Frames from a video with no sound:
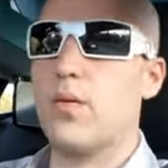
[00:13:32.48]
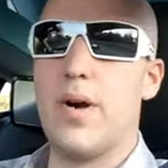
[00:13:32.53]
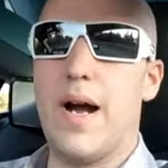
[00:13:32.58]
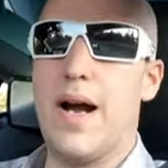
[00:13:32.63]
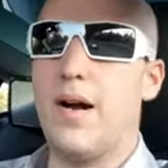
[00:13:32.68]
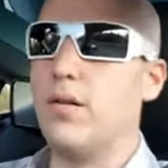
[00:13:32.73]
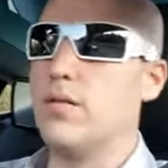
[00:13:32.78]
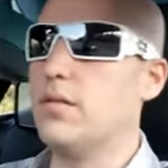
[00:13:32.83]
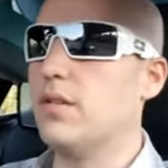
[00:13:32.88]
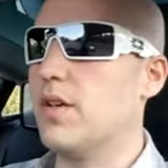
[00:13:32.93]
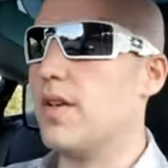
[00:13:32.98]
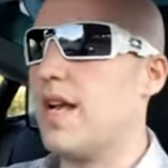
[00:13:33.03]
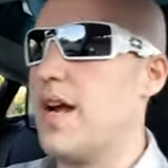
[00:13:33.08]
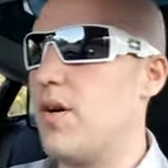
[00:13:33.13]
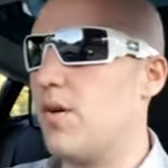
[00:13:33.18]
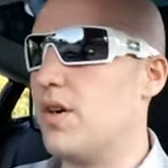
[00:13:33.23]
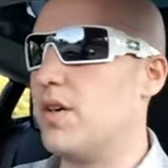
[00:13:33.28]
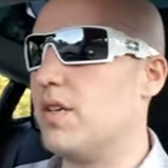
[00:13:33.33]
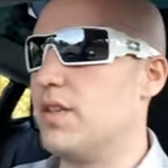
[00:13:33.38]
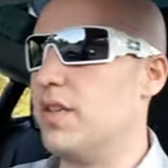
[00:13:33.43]
Wow, look
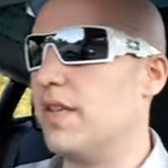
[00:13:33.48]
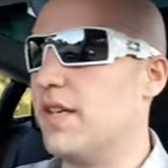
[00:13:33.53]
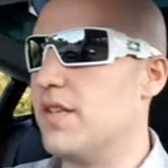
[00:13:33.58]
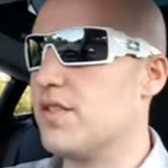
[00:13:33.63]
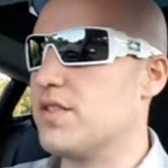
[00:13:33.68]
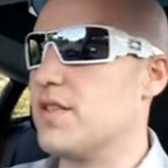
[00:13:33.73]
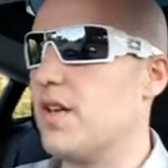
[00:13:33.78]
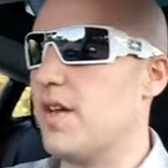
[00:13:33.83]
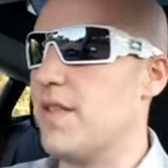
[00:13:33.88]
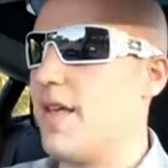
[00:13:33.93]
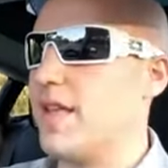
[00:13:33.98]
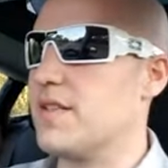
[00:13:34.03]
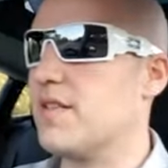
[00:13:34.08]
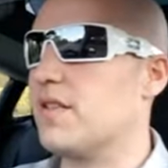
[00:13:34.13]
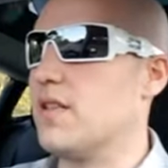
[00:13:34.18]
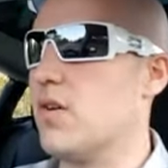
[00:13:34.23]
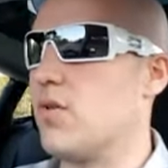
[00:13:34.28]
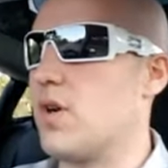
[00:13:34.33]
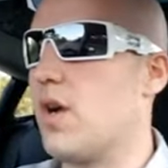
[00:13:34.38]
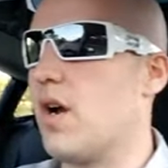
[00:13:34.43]
how early it saw
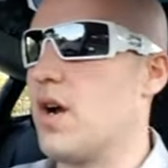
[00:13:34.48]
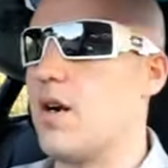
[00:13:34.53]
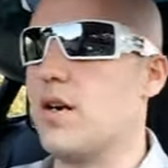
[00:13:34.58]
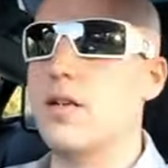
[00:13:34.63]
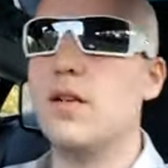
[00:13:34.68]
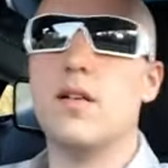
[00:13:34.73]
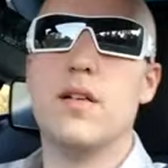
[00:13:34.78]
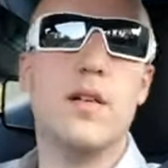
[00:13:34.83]
that slow car.